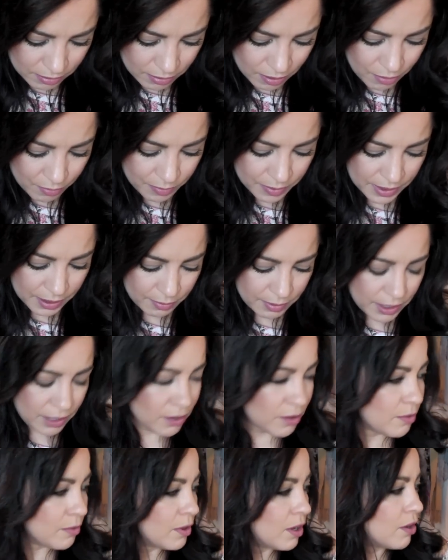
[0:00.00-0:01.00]
Oh, there we
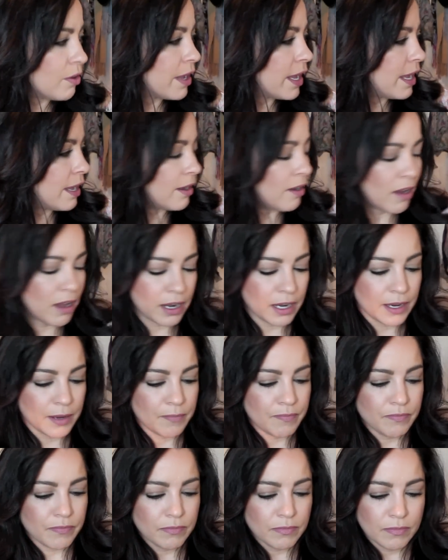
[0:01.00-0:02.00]
go. Okay, got it.
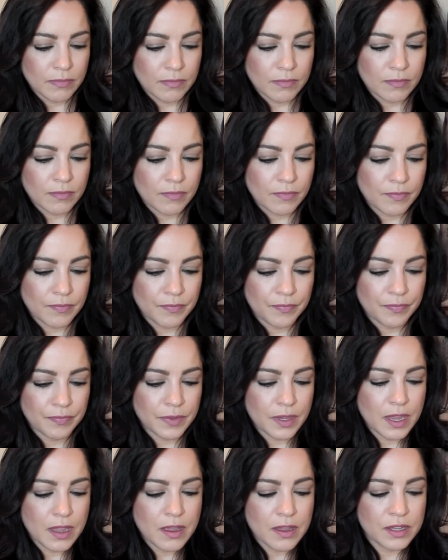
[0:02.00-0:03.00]

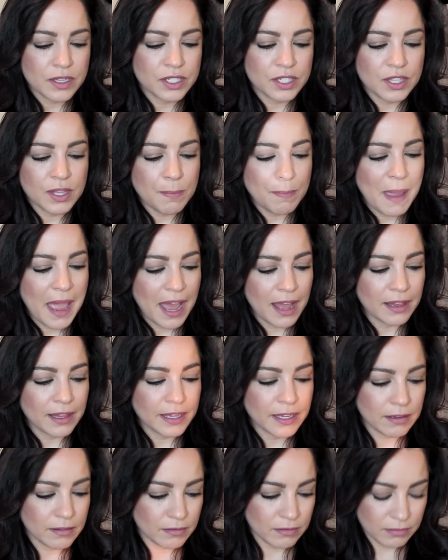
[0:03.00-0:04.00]
So the
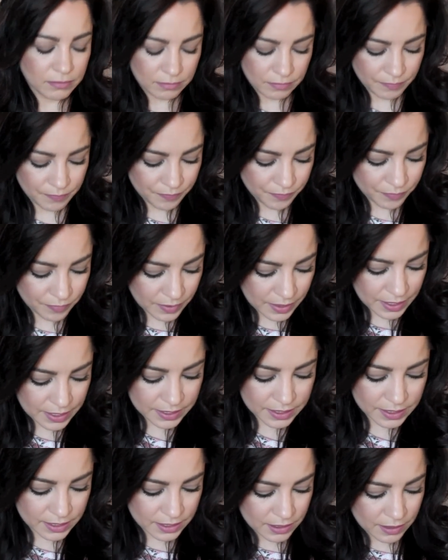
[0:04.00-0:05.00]
palette
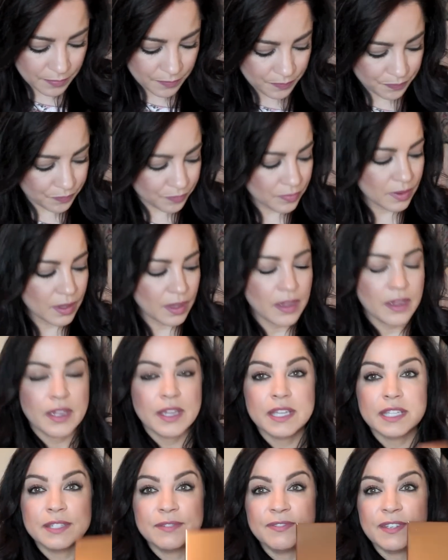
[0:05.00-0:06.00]
is
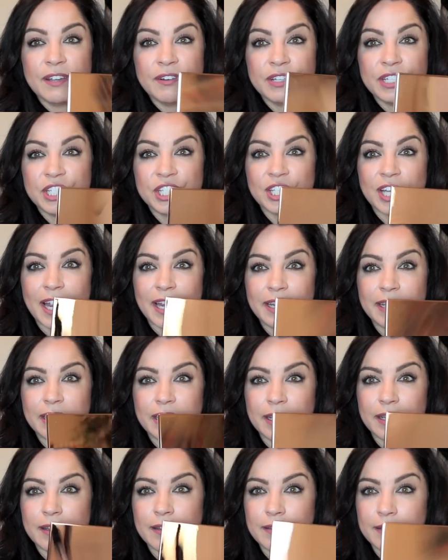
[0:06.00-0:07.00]
very
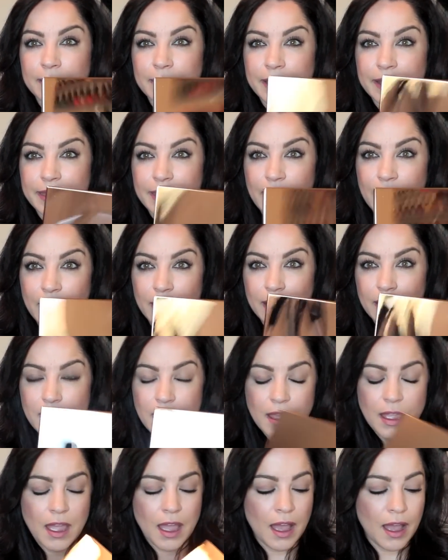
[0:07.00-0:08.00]
shiny. Look at that.
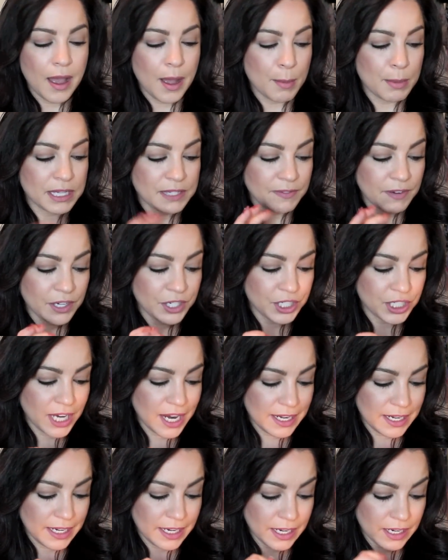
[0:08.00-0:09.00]
It's very
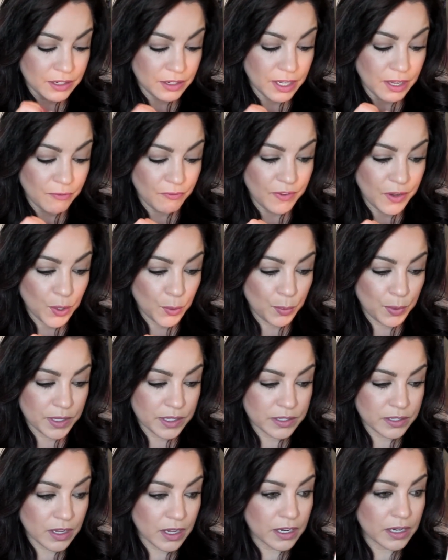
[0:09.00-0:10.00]
shiny, and you get
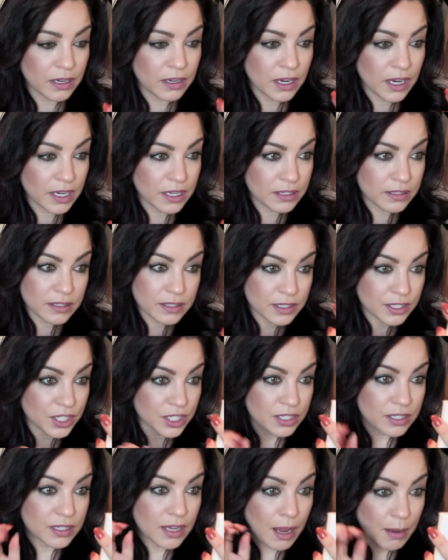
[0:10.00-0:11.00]
fingerprints on it, and it's
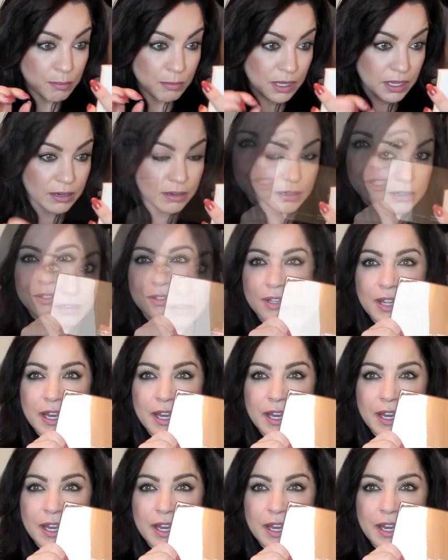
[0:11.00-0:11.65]
just a mirror.